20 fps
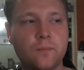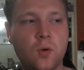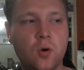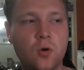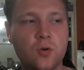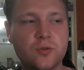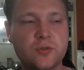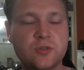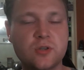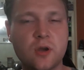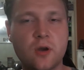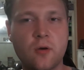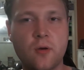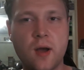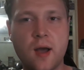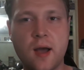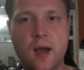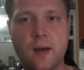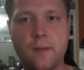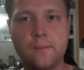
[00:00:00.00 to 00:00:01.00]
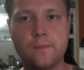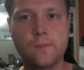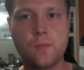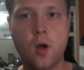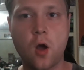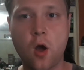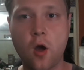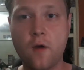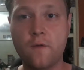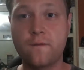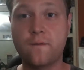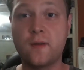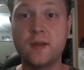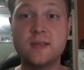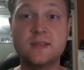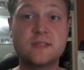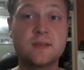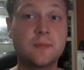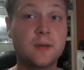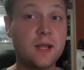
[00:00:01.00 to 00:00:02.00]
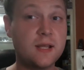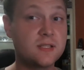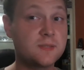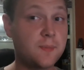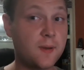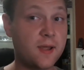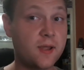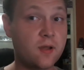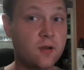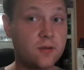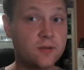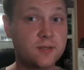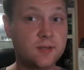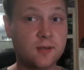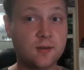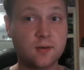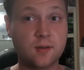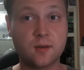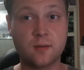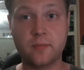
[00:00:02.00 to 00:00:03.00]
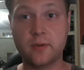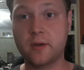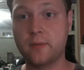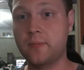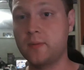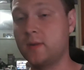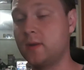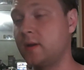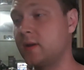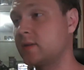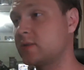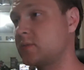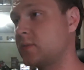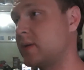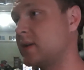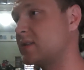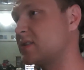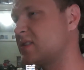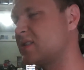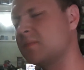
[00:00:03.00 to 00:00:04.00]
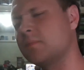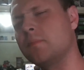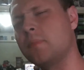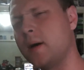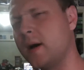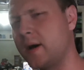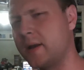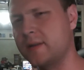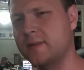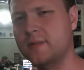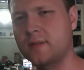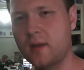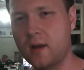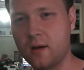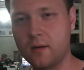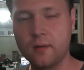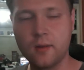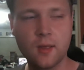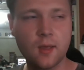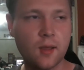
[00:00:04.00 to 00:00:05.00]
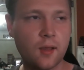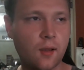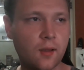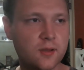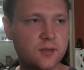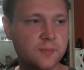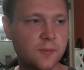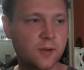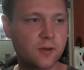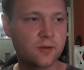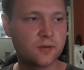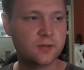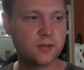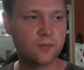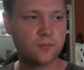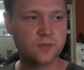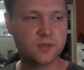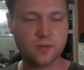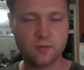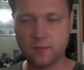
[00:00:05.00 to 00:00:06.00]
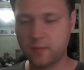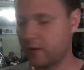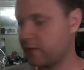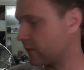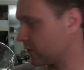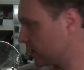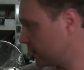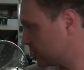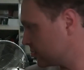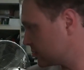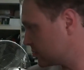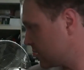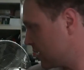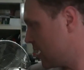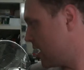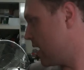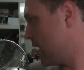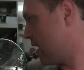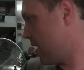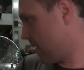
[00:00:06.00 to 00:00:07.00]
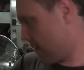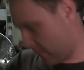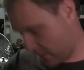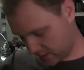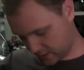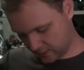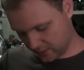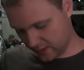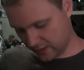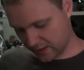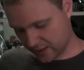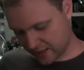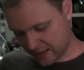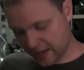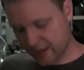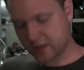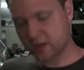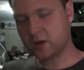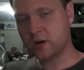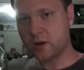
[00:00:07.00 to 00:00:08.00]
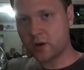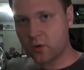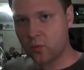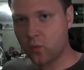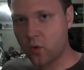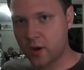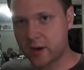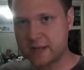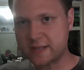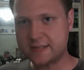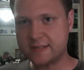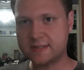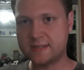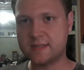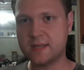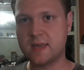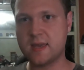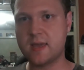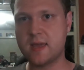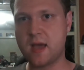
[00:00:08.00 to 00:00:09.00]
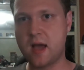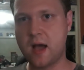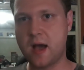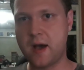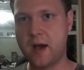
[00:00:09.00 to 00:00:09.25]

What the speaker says: Also, hopefully some Let's Play content coming up in the next week, just some party style Let's Play content with some of my friends. But yeah, you're gonna want to see